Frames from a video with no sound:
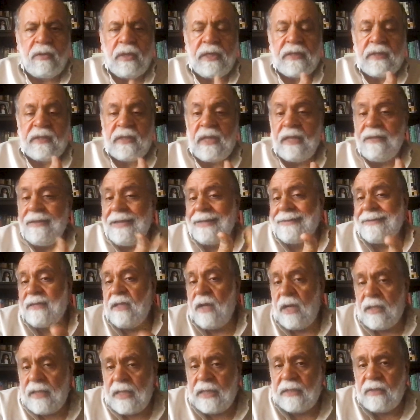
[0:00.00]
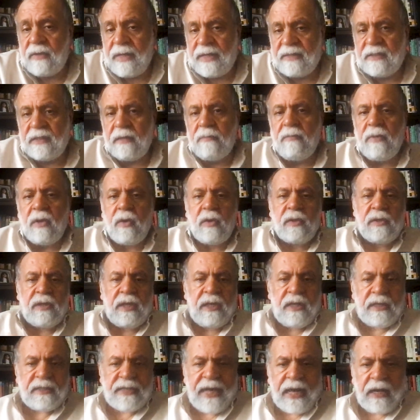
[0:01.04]
A state does not address them because
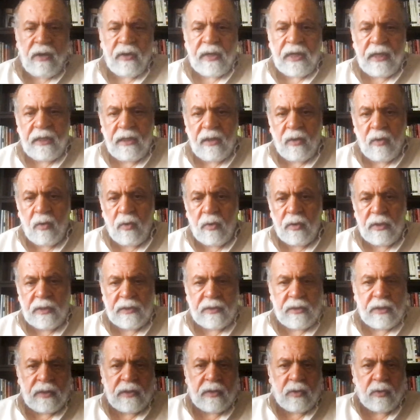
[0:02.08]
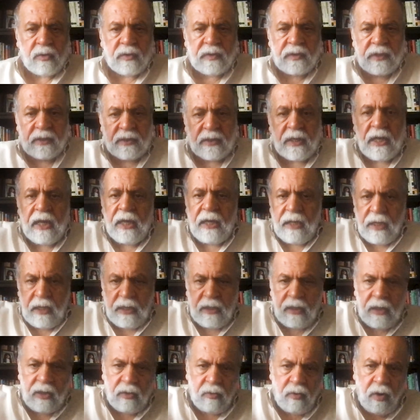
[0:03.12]
it is allocating all its resources
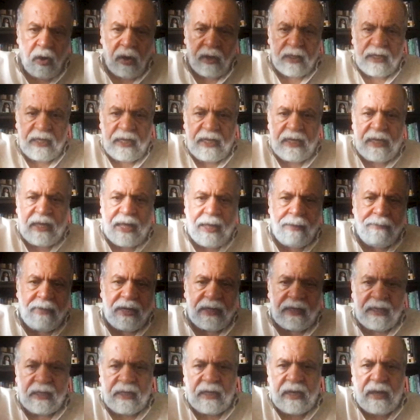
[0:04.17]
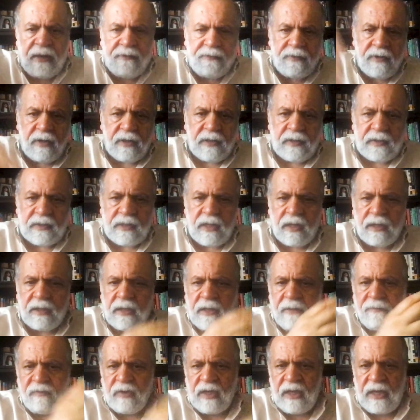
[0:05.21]
in Iraq, in Yemen, in Afghanistan,
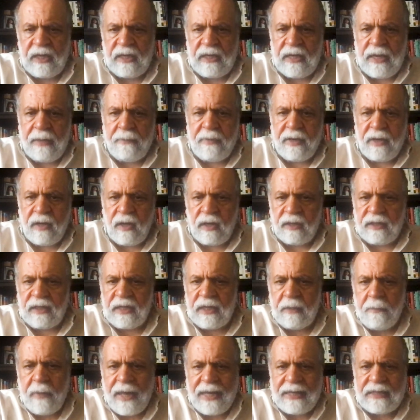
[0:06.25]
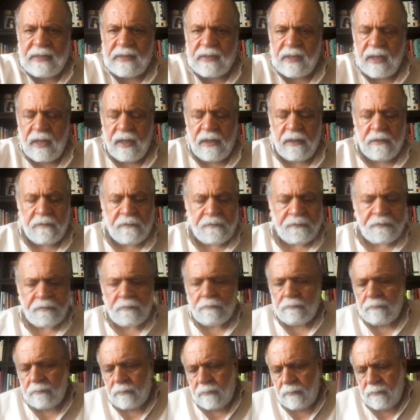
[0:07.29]
in Lebanon, in Palestine.
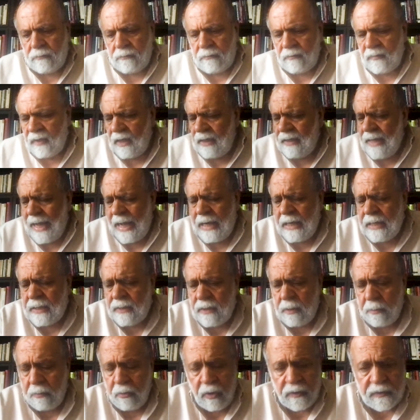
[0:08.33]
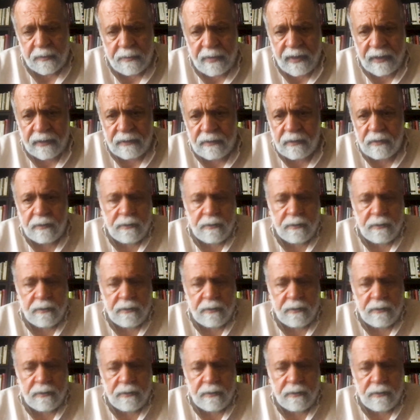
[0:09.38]
That is the prospect.